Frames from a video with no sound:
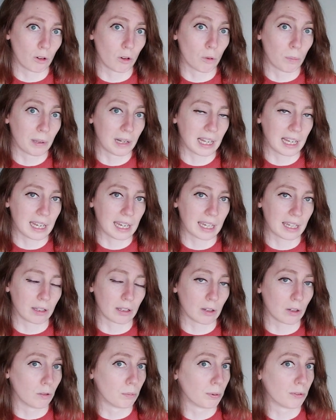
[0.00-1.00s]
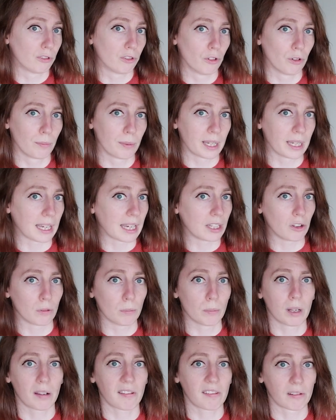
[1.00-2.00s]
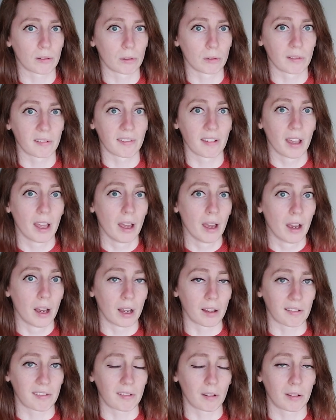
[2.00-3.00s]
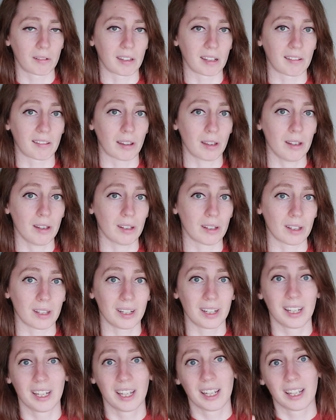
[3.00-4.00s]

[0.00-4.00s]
or playing or performing and your muscles are starting to hurt,